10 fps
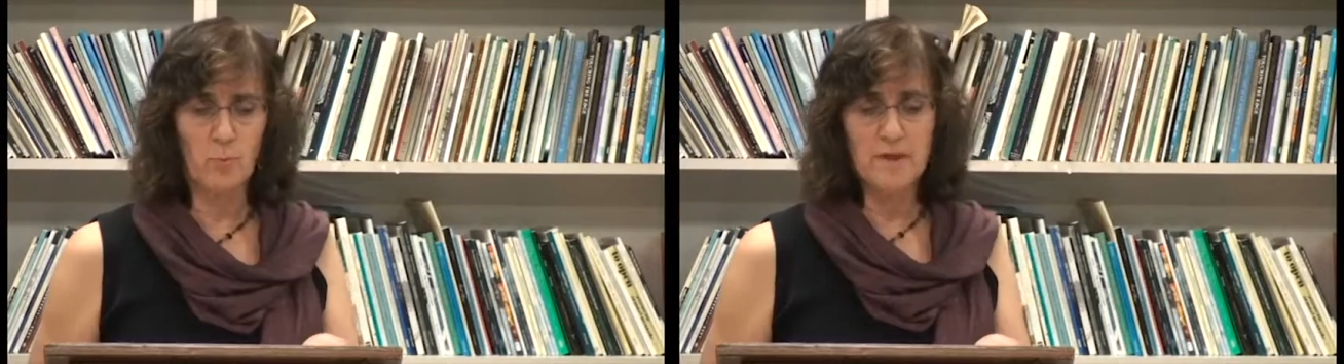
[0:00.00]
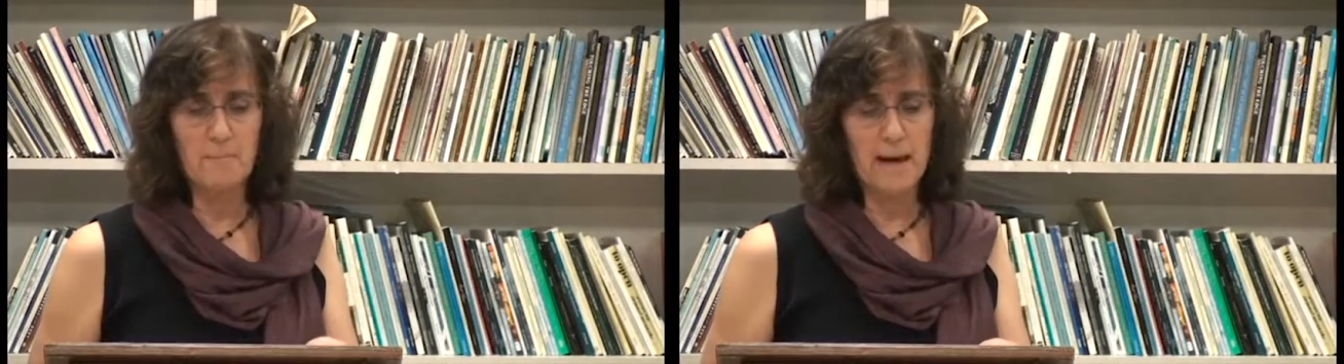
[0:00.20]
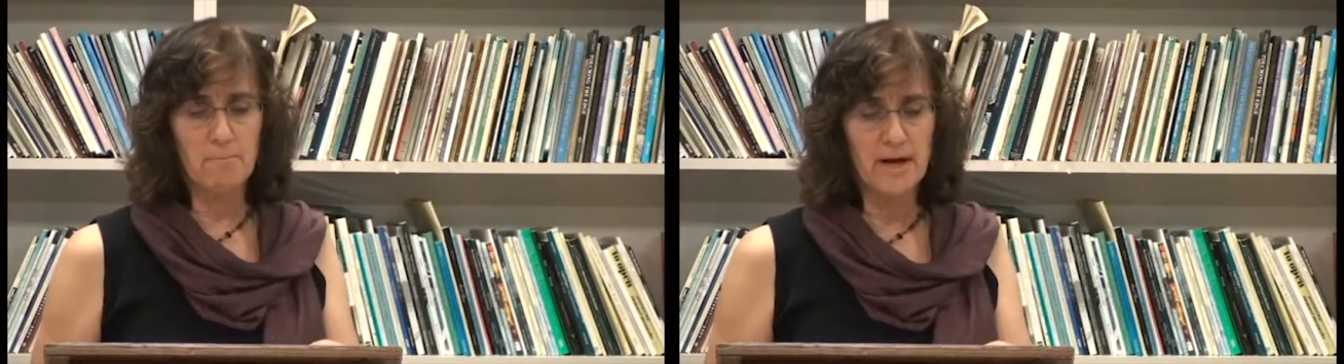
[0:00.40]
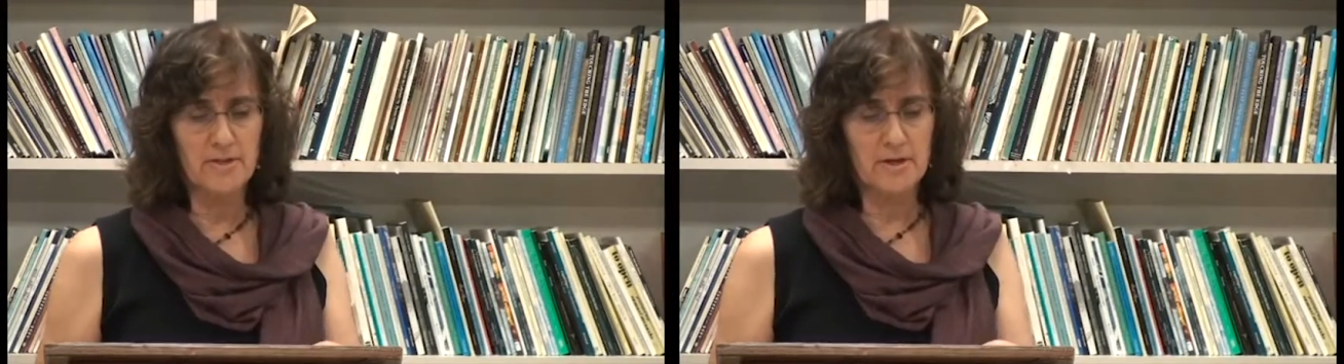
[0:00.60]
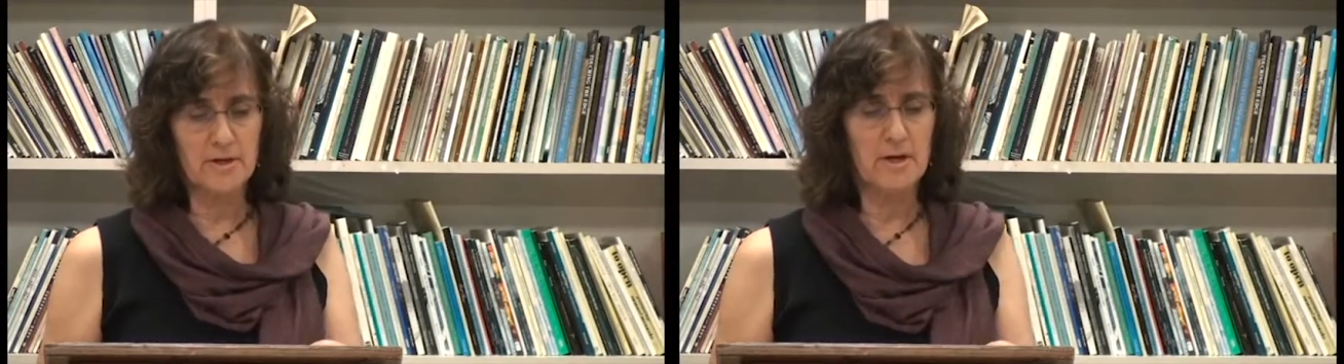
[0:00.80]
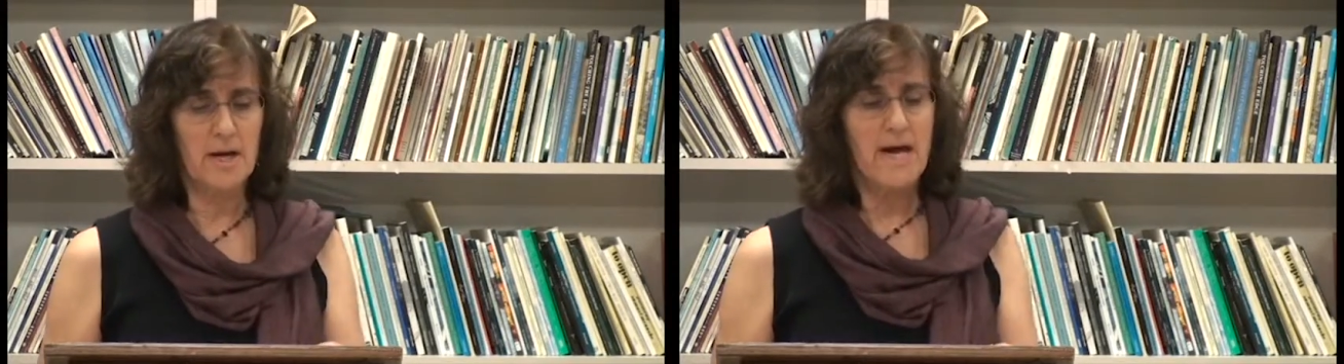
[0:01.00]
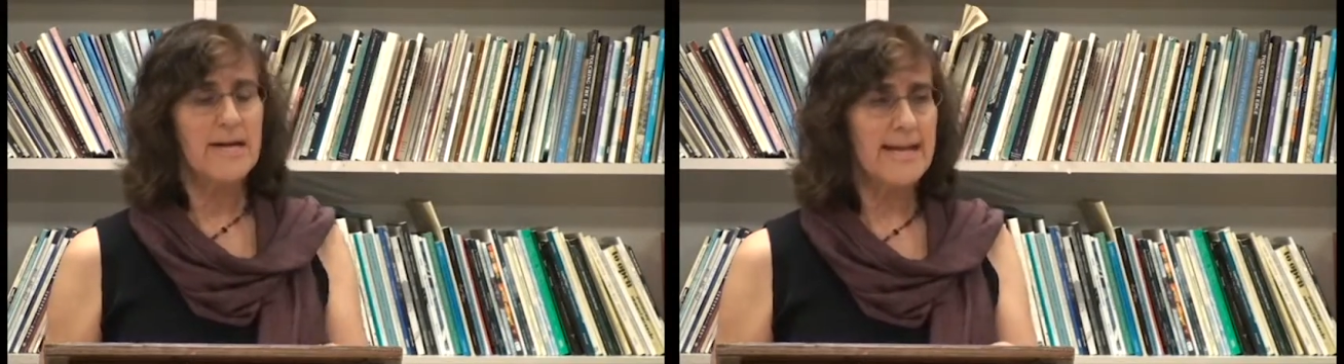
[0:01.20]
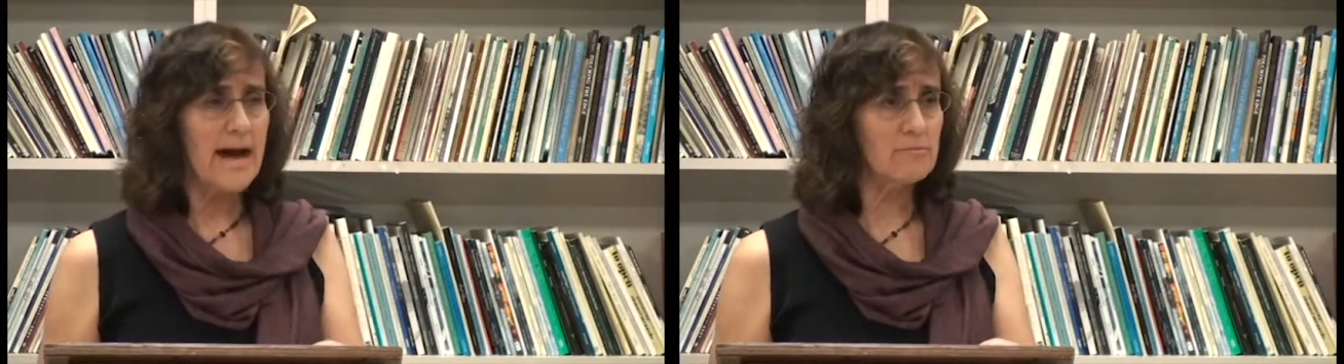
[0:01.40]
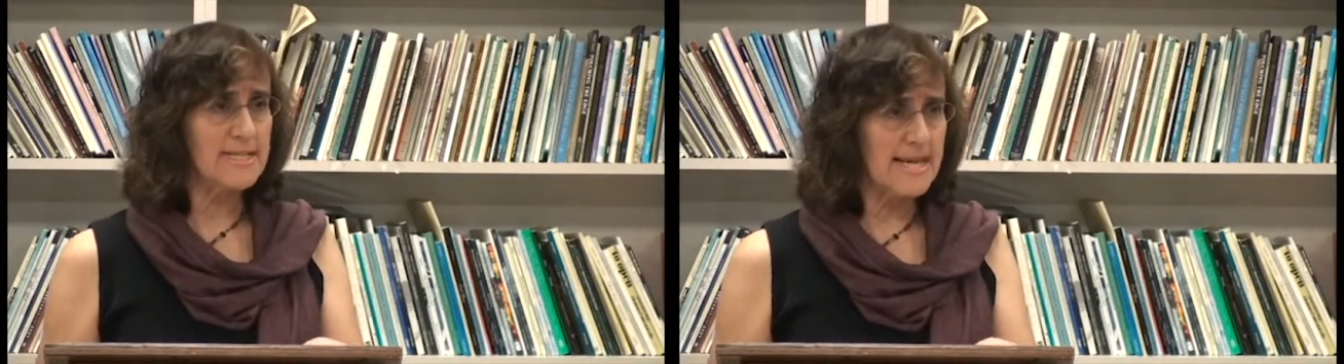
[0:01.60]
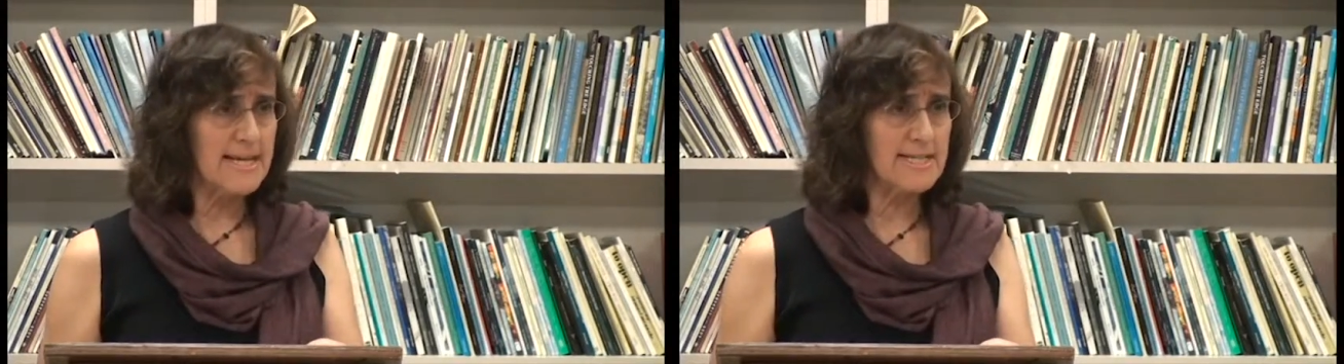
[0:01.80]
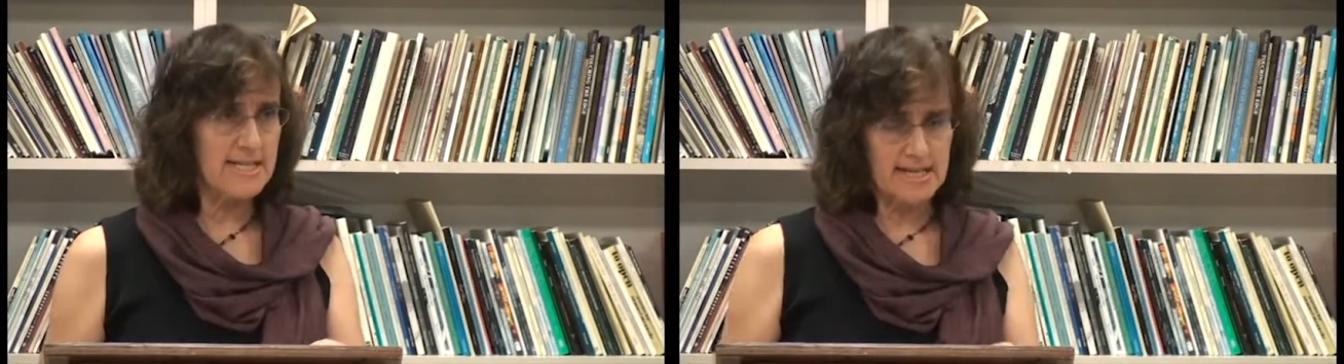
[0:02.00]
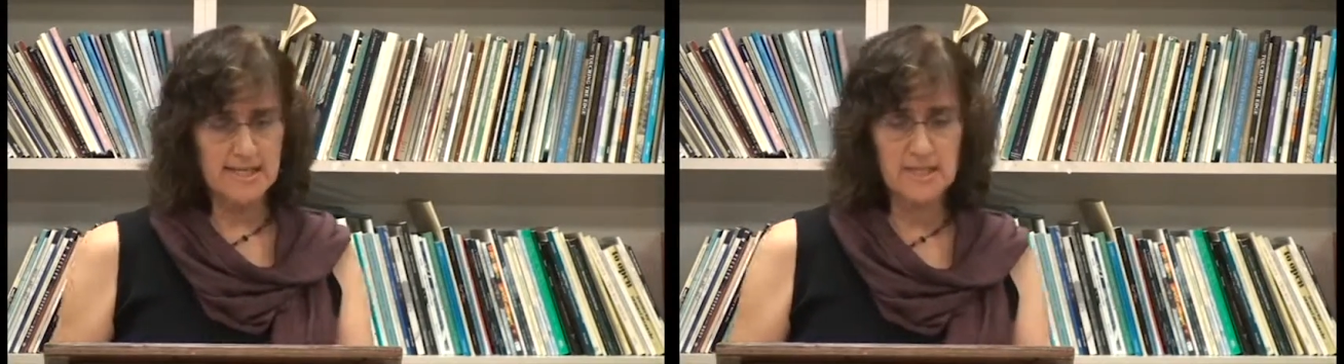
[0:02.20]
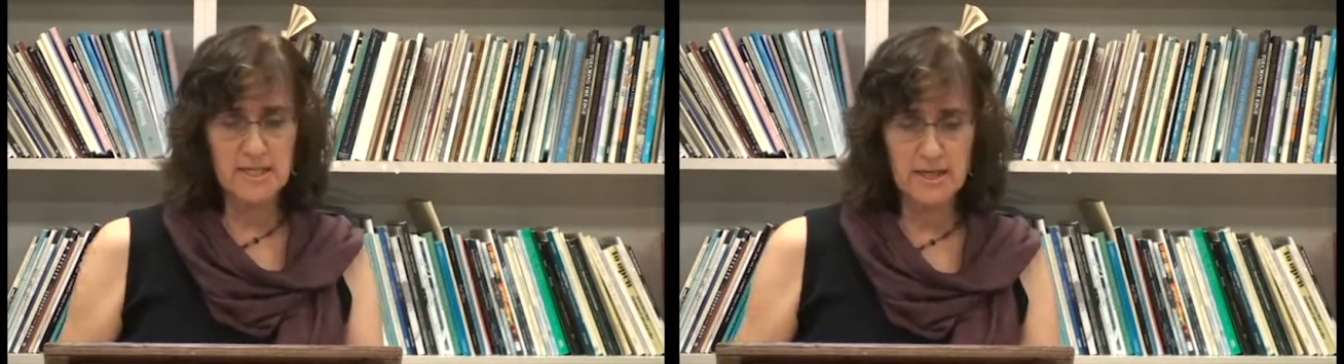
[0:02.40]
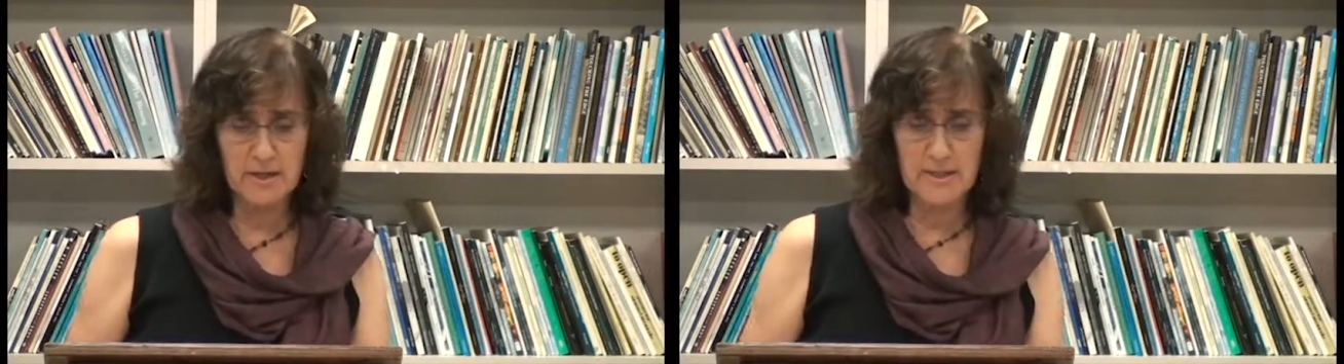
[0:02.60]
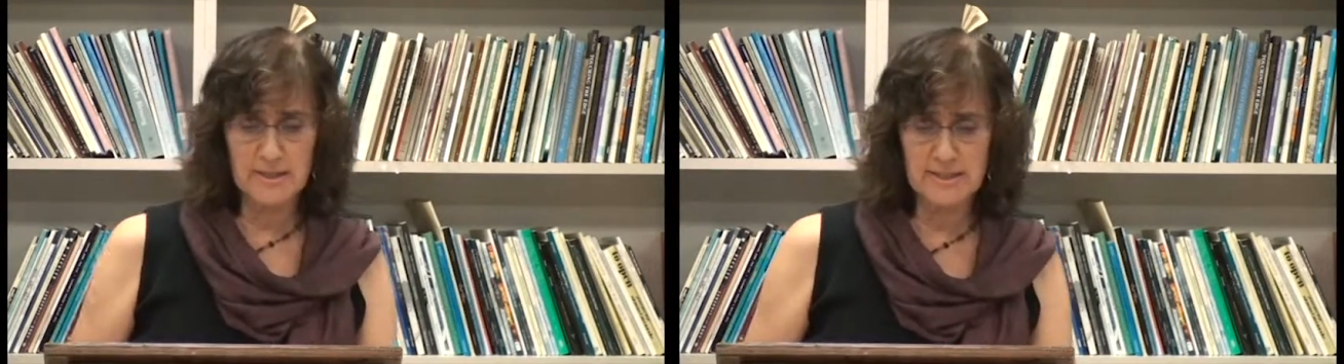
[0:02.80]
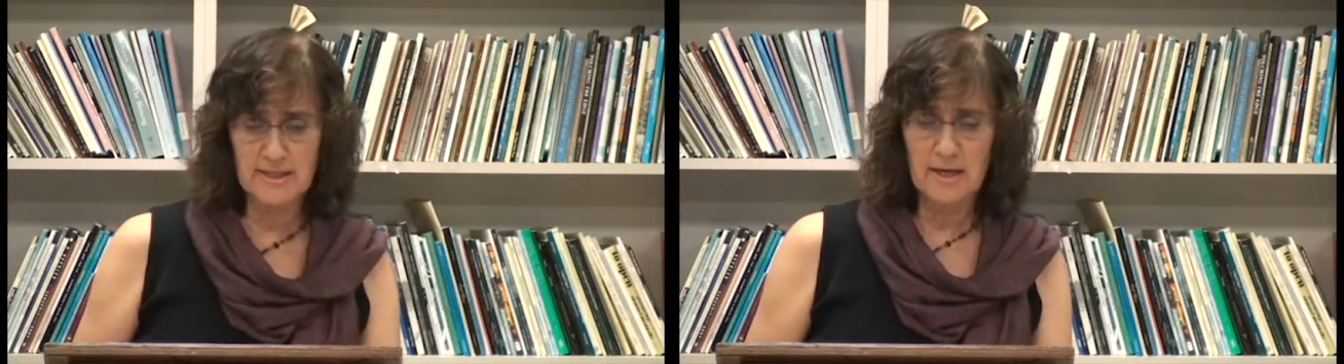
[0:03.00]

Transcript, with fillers: with my mother, now dead 10 years,